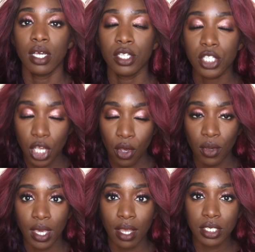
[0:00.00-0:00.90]
So
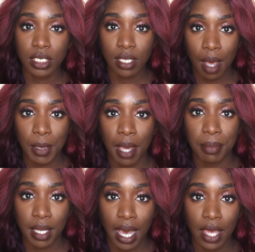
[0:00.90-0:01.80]
y'all just saw me
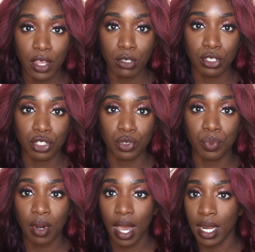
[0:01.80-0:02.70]
apply those two
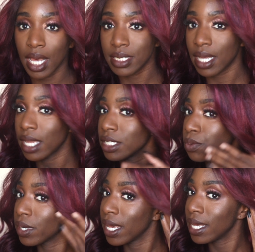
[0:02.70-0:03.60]
products. I just
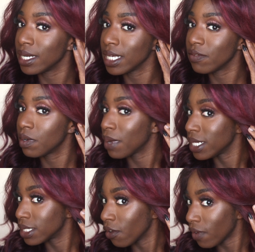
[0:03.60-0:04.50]
went ahead and evened
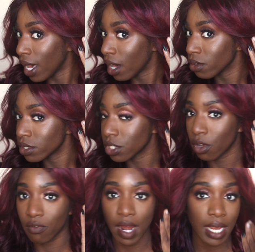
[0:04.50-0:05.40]
myself out.
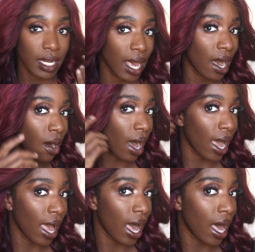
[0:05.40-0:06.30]
So right now
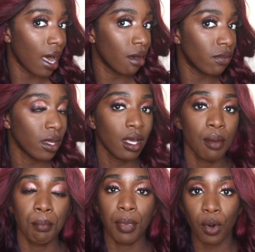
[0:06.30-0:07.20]
I have
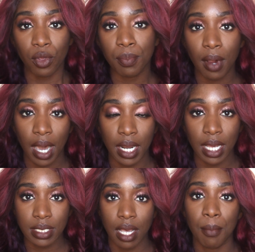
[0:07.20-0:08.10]
both
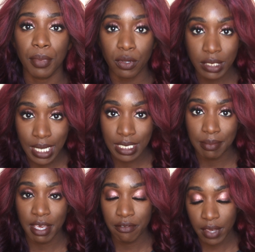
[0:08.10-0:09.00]
products on both sides of
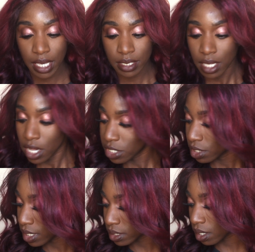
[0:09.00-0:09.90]
my face. So
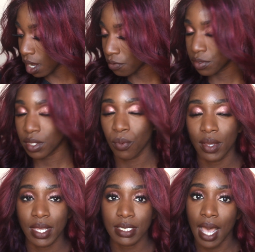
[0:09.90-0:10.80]
let's start off with the
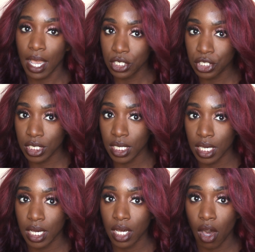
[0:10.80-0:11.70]
one that's
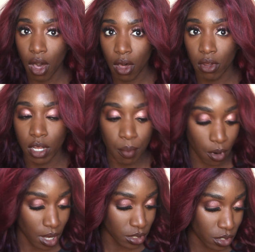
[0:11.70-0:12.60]
actually called a
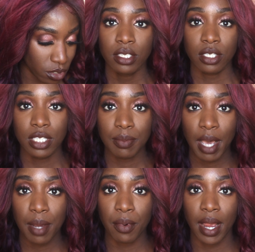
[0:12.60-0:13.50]
bronzer. So this is
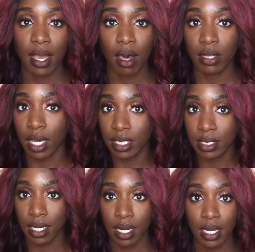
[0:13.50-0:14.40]
by a brand called
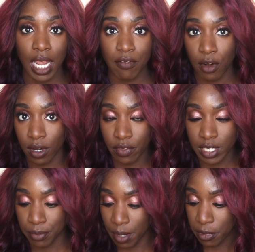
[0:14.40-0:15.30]
Undone. Never heard of
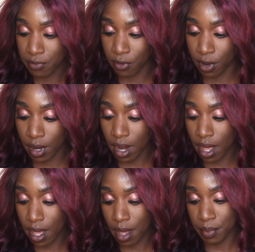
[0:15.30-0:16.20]
this brand before.
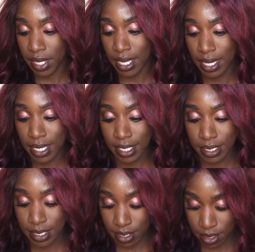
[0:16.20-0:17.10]
It
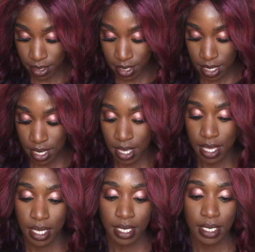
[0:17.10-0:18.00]
is
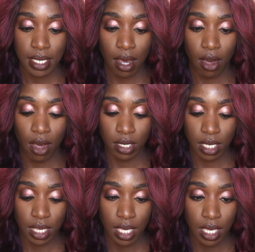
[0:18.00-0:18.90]
on
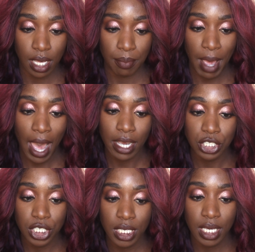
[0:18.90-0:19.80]
the
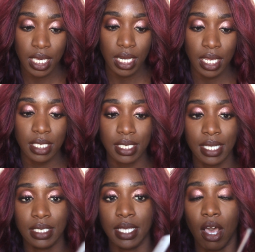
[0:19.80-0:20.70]
packaging, it
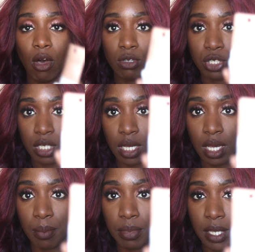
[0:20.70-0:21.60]
says it's an ultra